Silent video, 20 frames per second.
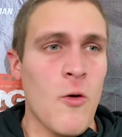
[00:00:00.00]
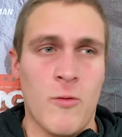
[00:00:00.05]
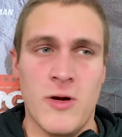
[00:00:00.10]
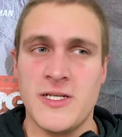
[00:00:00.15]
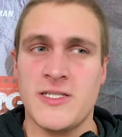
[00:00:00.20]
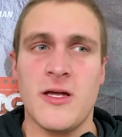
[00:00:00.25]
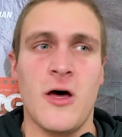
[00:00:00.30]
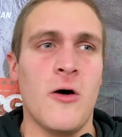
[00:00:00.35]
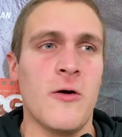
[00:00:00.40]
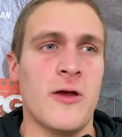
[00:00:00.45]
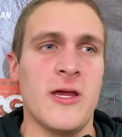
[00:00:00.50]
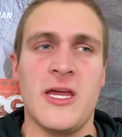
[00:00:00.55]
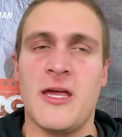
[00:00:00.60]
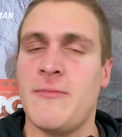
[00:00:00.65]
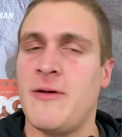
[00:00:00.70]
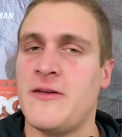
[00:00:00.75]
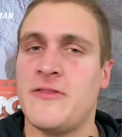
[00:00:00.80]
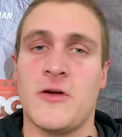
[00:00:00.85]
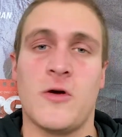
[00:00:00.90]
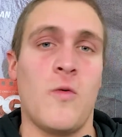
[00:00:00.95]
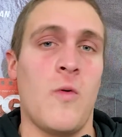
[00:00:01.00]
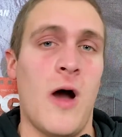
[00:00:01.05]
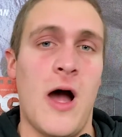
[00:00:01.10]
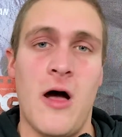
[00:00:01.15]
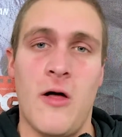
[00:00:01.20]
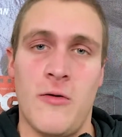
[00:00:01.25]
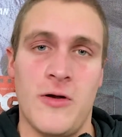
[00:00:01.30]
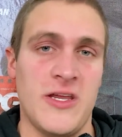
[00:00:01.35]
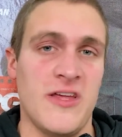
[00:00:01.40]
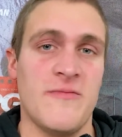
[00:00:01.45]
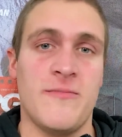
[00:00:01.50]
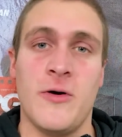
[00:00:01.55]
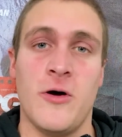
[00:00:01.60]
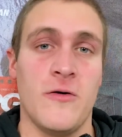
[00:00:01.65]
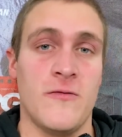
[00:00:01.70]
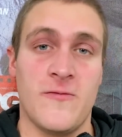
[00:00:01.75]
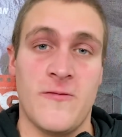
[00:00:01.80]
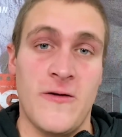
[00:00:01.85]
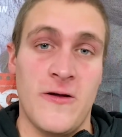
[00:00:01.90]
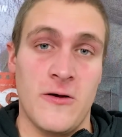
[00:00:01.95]
When talking about the quality of
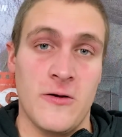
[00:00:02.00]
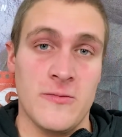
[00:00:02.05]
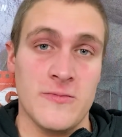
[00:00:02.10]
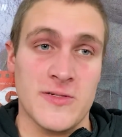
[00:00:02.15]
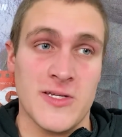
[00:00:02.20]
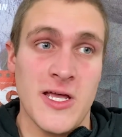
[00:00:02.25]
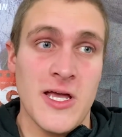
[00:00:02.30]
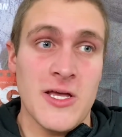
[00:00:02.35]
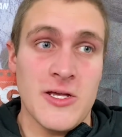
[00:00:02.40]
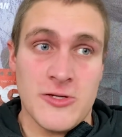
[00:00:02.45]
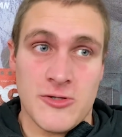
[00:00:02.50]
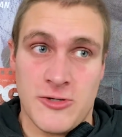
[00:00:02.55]
both films,